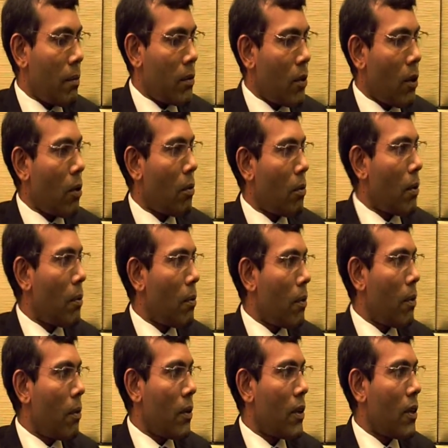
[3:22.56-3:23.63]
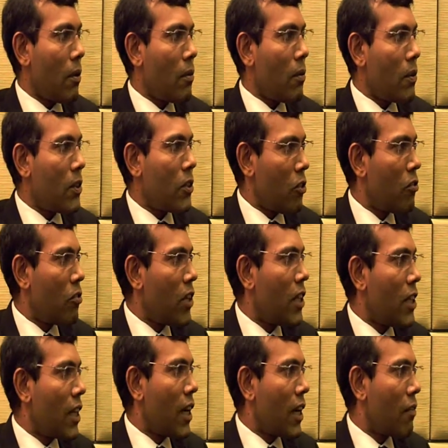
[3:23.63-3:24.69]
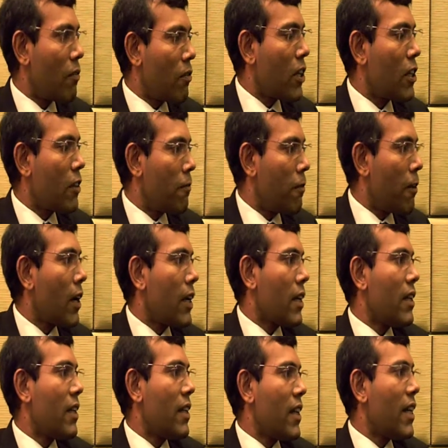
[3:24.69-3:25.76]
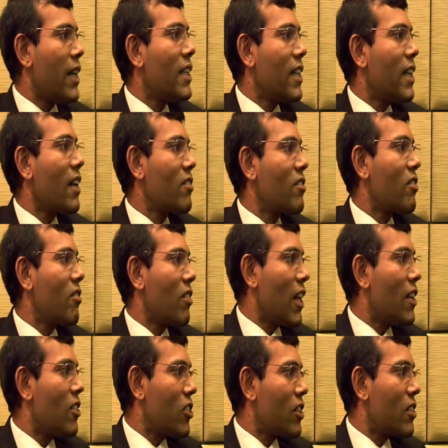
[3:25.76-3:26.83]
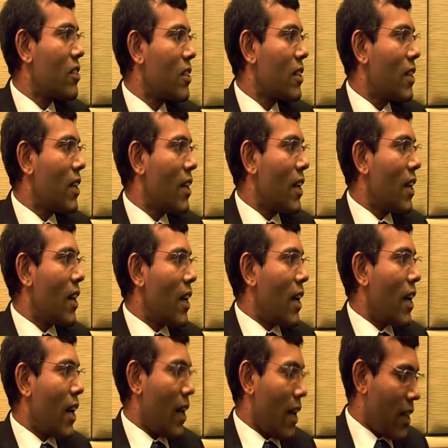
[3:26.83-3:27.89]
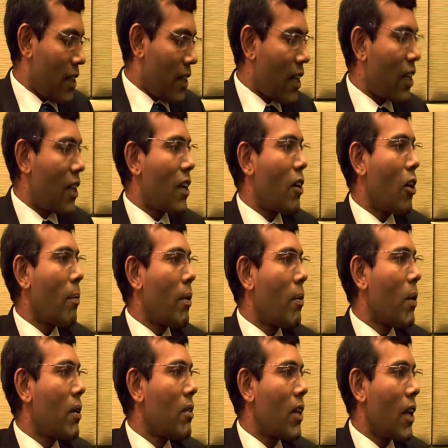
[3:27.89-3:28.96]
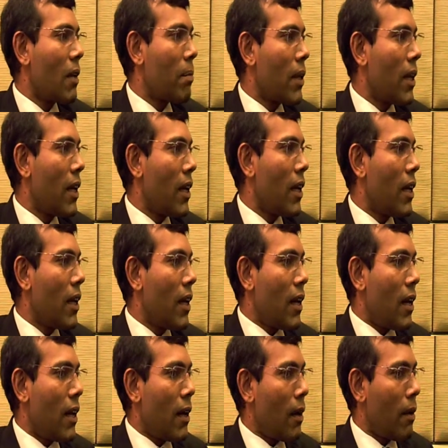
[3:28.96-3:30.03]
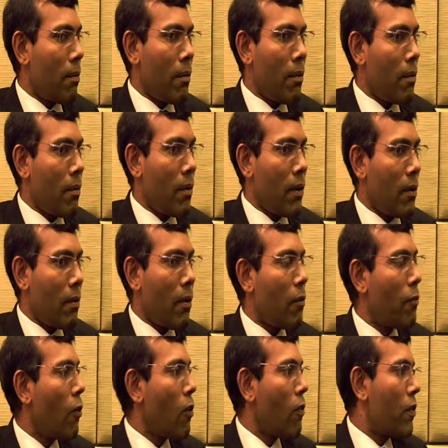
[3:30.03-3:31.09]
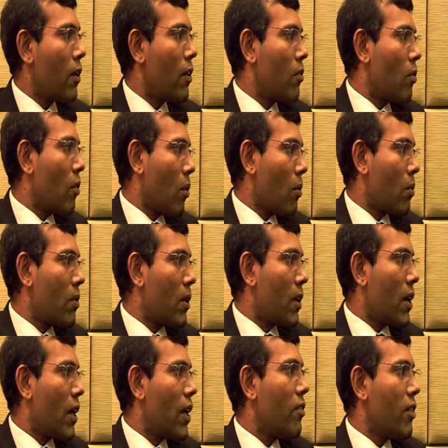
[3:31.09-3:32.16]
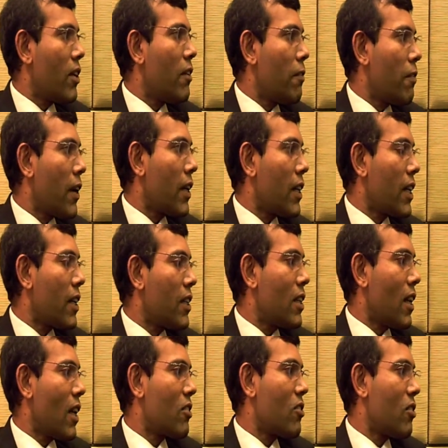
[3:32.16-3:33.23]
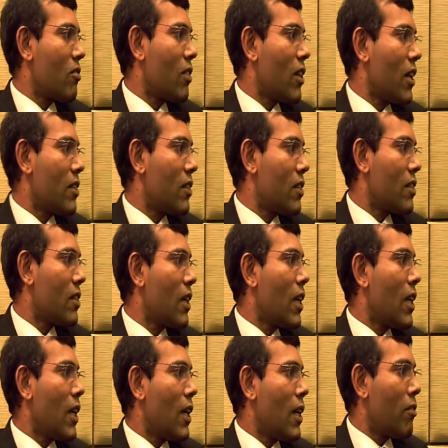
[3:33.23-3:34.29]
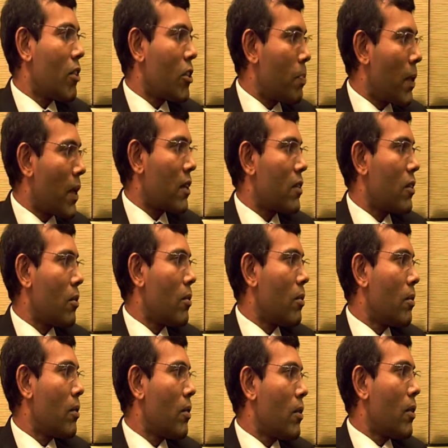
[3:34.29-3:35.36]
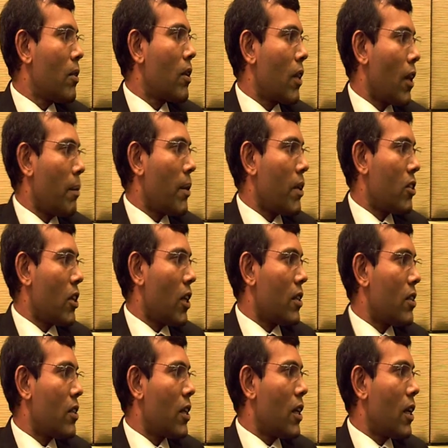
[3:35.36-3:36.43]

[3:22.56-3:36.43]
So we should really kind of redefine international relations. And I think the Commonwealth can play a forefront role in redefining international relations in respect to climate change.